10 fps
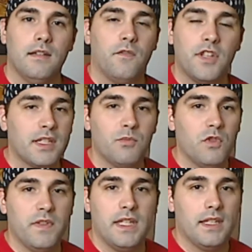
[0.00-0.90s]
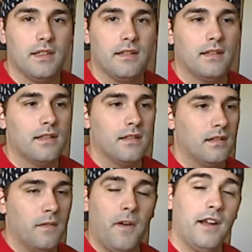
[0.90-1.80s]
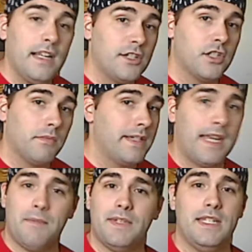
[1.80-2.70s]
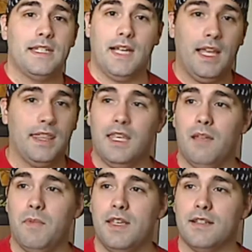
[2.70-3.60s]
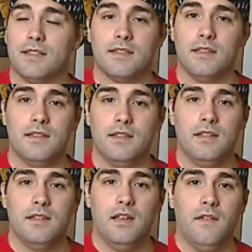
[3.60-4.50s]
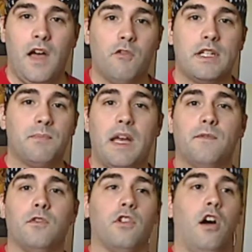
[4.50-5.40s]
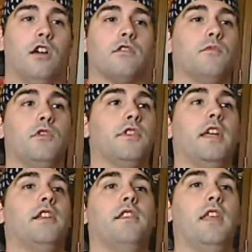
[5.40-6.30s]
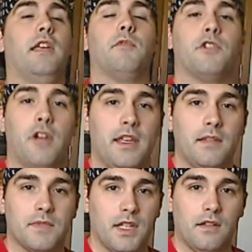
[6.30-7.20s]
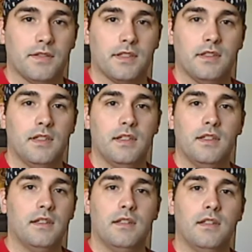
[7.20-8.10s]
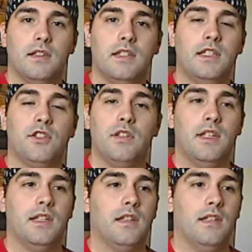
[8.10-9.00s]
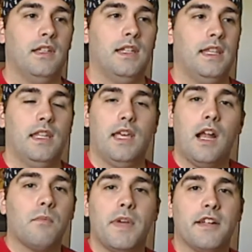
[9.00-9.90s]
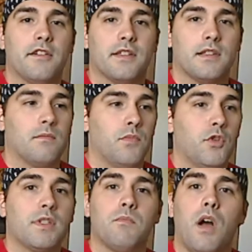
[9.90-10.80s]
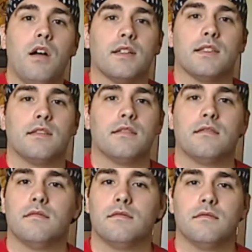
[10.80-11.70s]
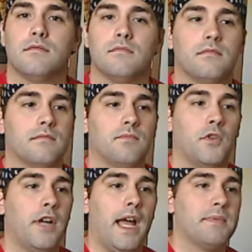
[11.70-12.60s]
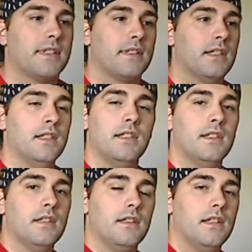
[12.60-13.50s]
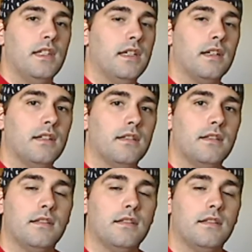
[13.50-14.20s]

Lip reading: For this movie, the Fire Nation should have been Japanese, I think, because of how respectful and honorable they portray themselves. And then the Airbenders, Buddhist monks, perhaps the